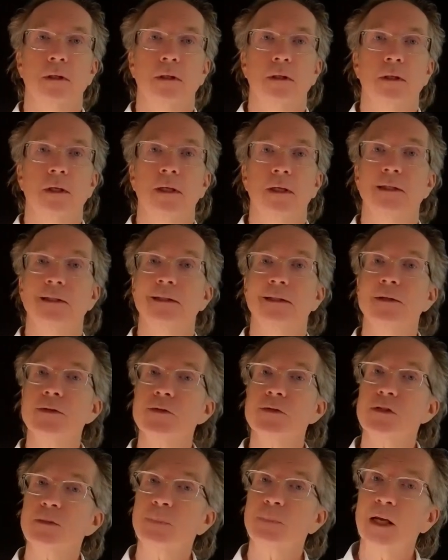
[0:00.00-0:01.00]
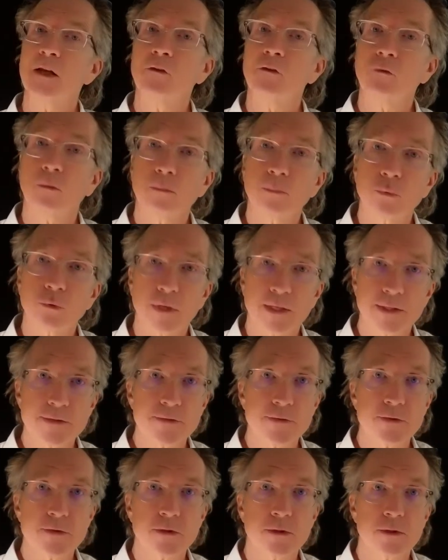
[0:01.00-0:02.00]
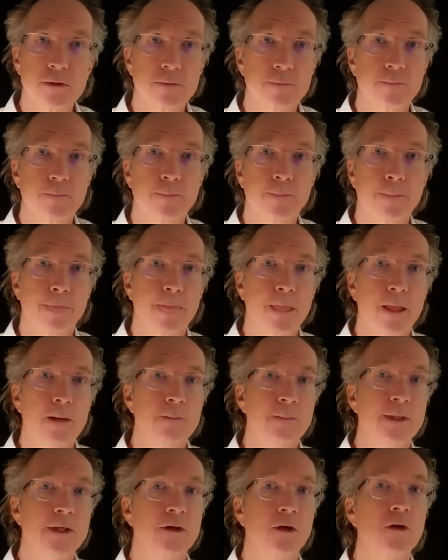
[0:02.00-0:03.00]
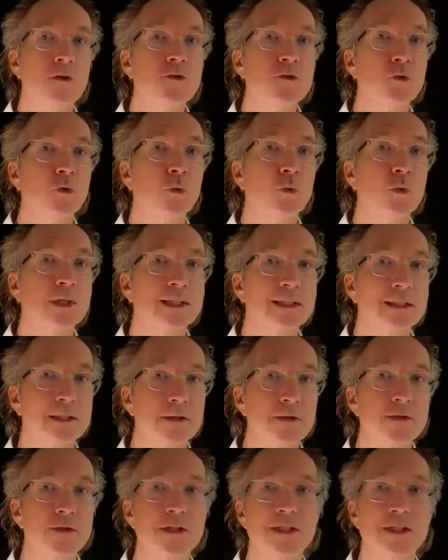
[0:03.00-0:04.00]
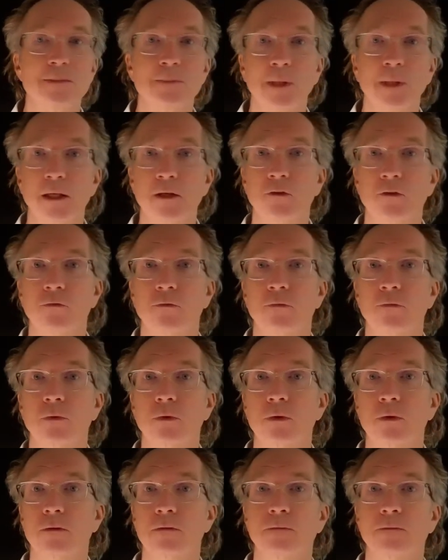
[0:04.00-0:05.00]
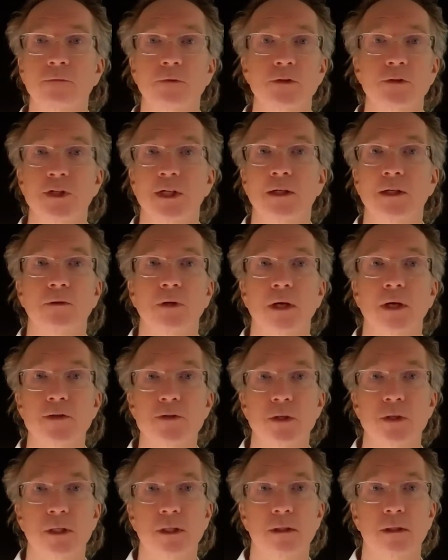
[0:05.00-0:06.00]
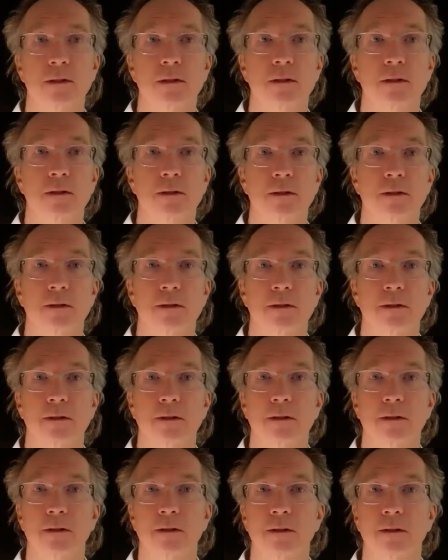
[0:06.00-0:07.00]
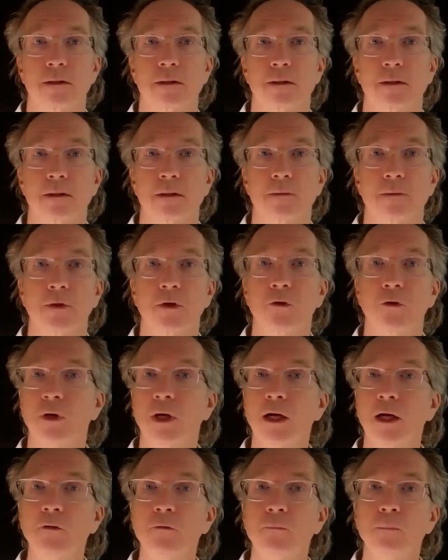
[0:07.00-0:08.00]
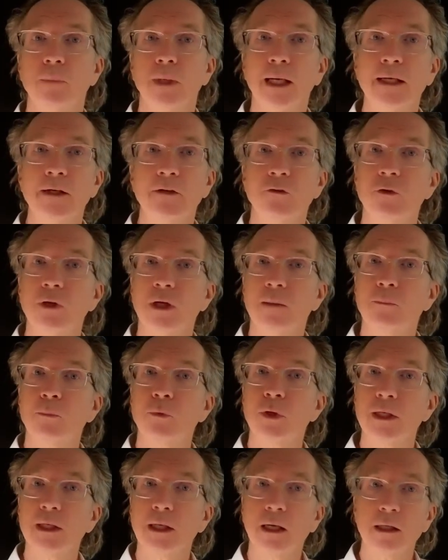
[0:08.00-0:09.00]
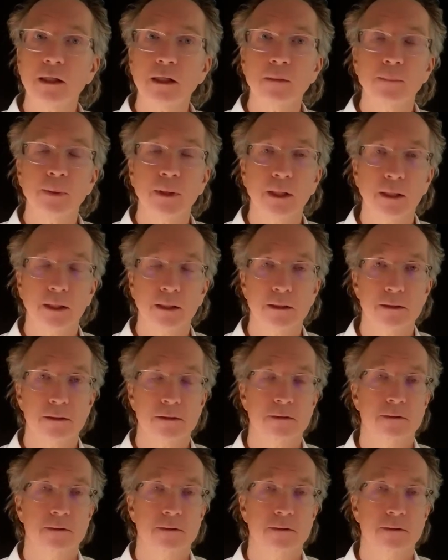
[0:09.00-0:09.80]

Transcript: It clears a space for presence, but it also clears a space for generosity. When your mind is not preoccupied,